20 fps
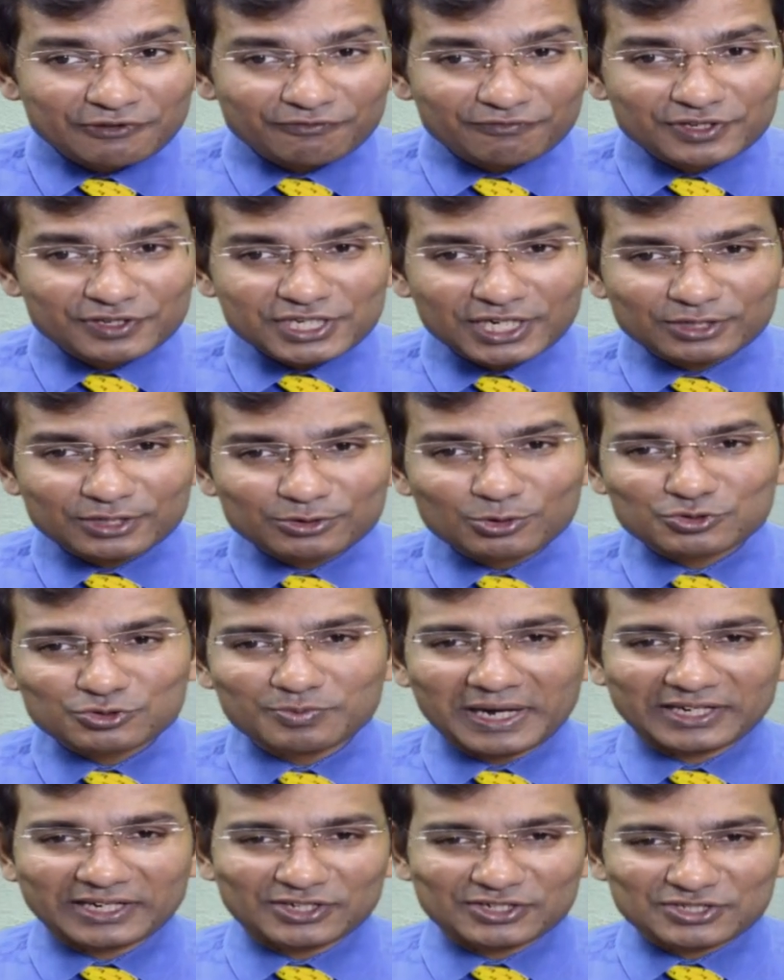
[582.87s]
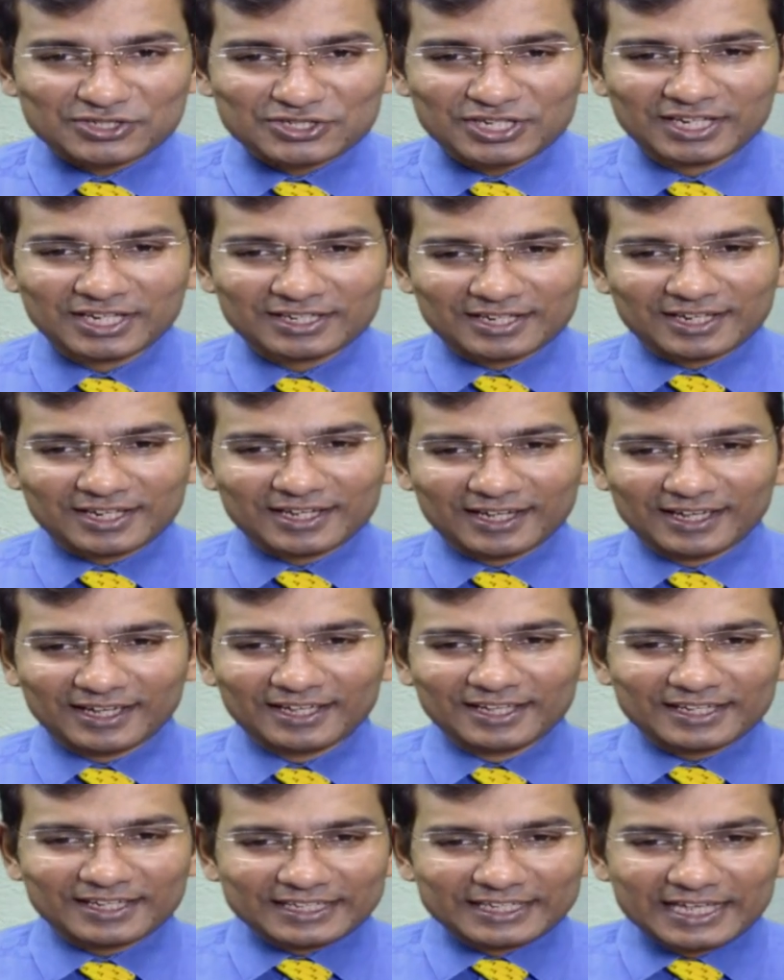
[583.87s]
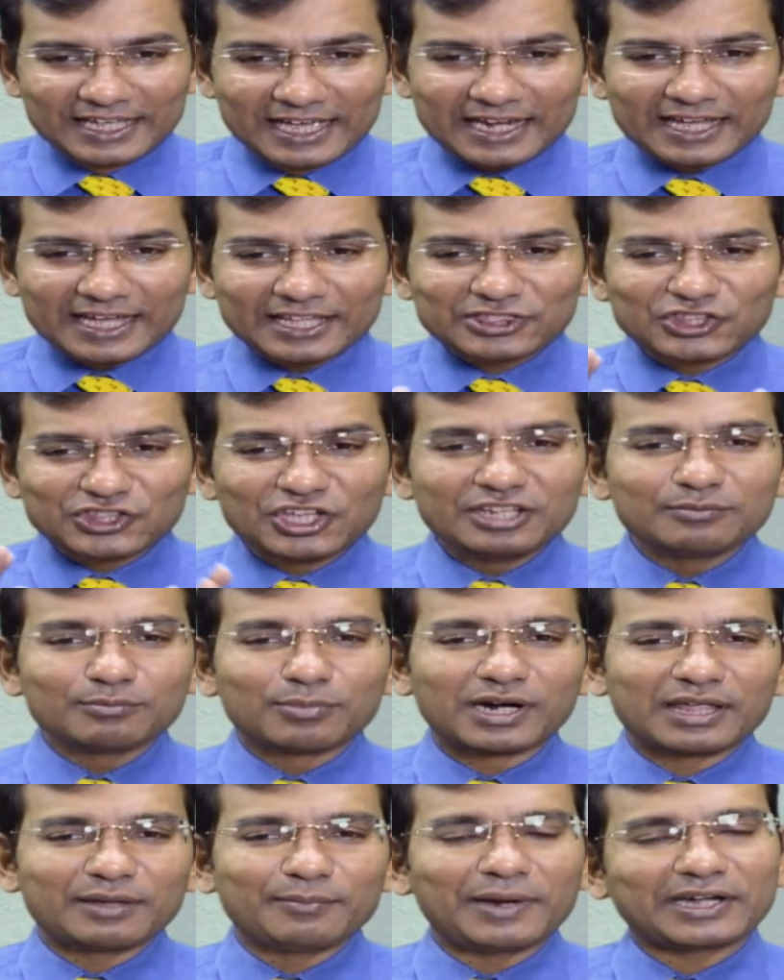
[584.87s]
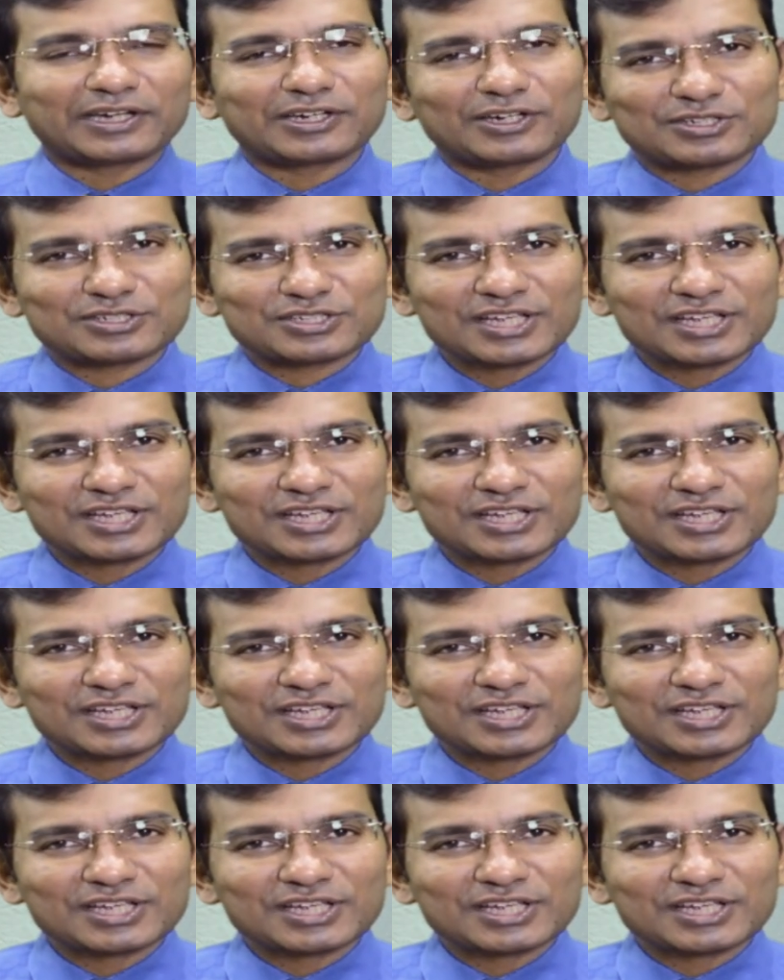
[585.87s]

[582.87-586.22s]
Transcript: Which are those matters? Theek hai, ye rahe teen bade matters.